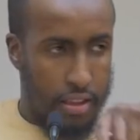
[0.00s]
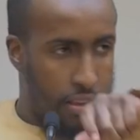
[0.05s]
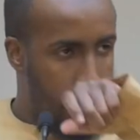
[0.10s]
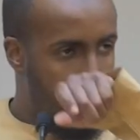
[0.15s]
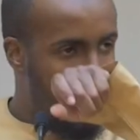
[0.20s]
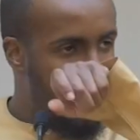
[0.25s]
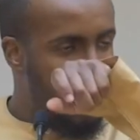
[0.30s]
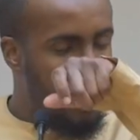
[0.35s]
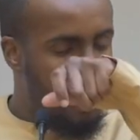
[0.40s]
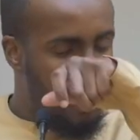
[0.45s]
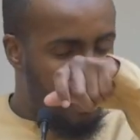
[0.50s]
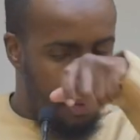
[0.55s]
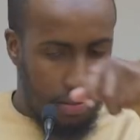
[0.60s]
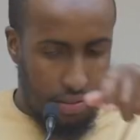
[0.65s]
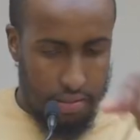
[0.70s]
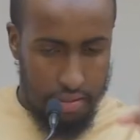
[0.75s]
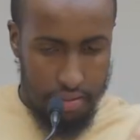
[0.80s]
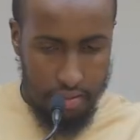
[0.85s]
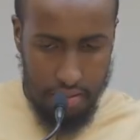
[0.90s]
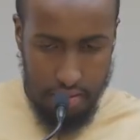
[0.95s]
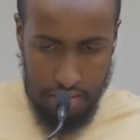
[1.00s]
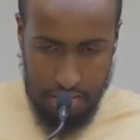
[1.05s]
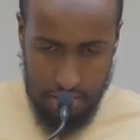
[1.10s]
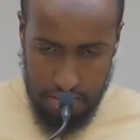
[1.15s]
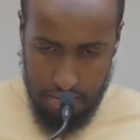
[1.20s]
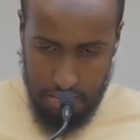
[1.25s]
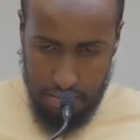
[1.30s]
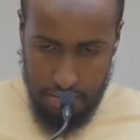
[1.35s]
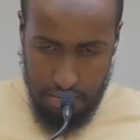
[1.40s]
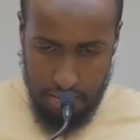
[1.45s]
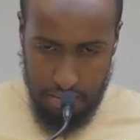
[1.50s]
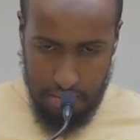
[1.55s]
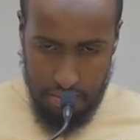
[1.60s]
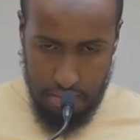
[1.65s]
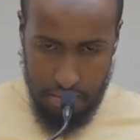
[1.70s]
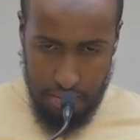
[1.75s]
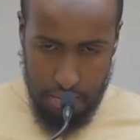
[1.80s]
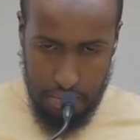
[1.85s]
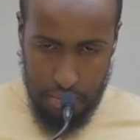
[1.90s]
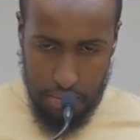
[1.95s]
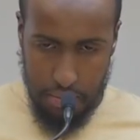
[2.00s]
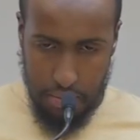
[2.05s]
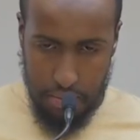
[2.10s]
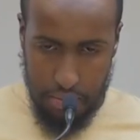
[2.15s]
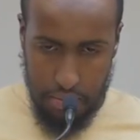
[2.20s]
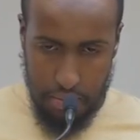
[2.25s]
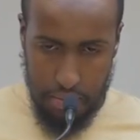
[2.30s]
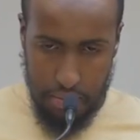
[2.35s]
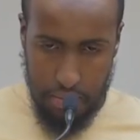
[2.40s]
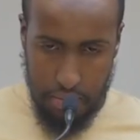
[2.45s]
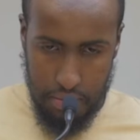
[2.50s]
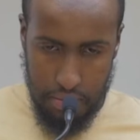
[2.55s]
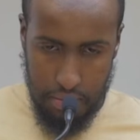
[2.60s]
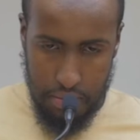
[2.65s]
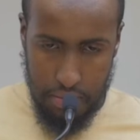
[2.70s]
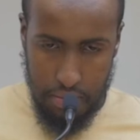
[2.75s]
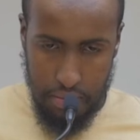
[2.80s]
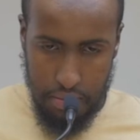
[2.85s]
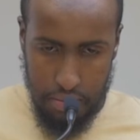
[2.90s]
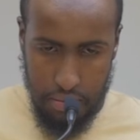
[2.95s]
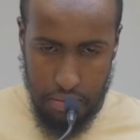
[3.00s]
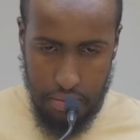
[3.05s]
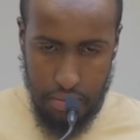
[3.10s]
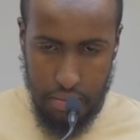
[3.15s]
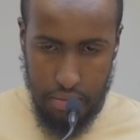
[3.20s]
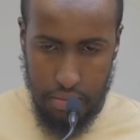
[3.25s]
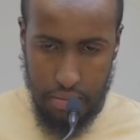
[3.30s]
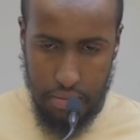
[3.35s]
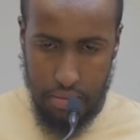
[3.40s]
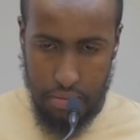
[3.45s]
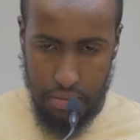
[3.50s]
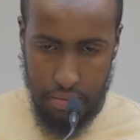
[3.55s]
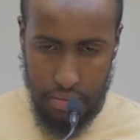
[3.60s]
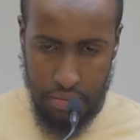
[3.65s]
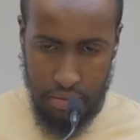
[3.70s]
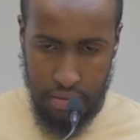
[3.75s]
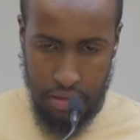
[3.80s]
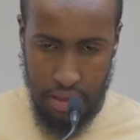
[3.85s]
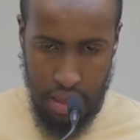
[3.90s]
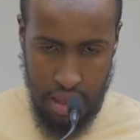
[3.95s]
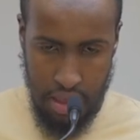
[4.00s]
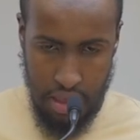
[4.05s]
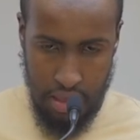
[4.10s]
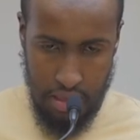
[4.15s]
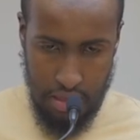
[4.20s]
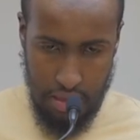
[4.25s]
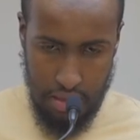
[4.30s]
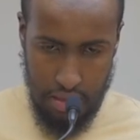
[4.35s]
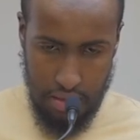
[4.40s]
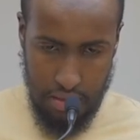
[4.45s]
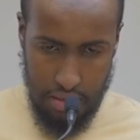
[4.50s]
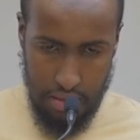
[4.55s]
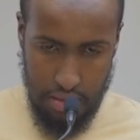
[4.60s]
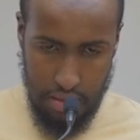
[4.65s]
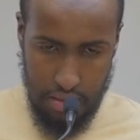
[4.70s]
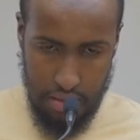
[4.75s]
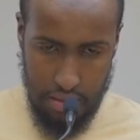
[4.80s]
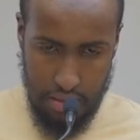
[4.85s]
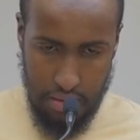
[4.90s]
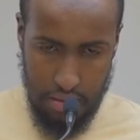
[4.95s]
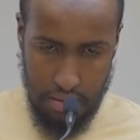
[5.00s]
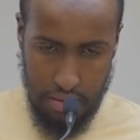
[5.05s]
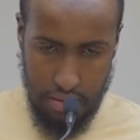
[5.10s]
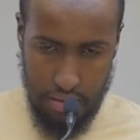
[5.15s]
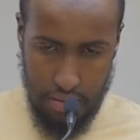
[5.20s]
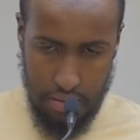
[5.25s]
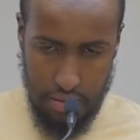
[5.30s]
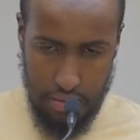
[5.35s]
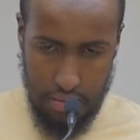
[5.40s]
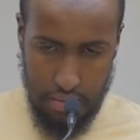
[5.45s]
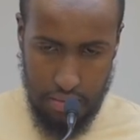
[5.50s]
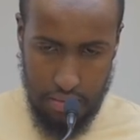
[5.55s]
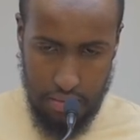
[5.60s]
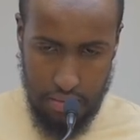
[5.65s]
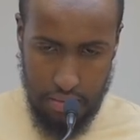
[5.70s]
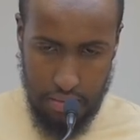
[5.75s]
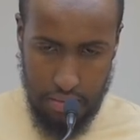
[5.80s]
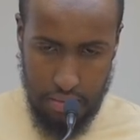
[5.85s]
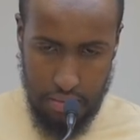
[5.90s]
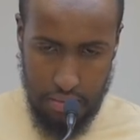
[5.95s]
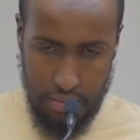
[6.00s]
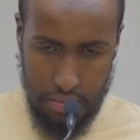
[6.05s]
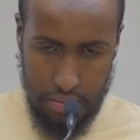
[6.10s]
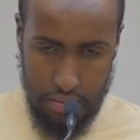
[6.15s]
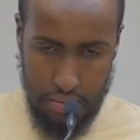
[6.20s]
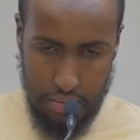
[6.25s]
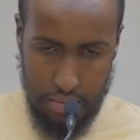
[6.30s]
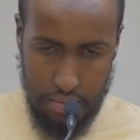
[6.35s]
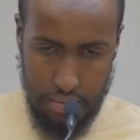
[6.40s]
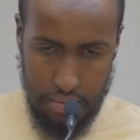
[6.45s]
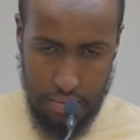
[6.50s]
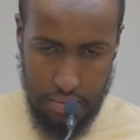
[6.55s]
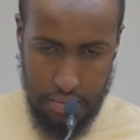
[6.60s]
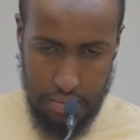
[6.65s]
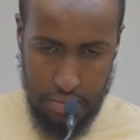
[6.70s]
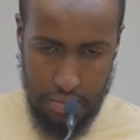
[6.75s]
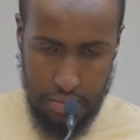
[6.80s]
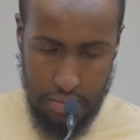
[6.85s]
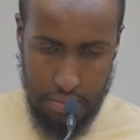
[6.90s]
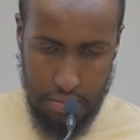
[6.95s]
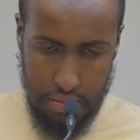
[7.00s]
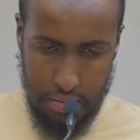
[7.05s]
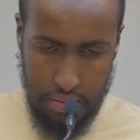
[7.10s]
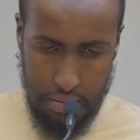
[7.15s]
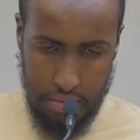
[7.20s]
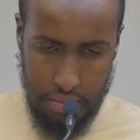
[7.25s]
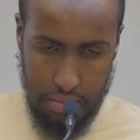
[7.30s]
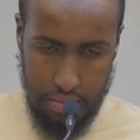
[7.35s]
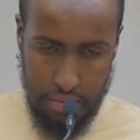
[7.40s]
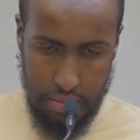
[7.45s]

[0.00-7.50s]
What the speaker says: [no speech]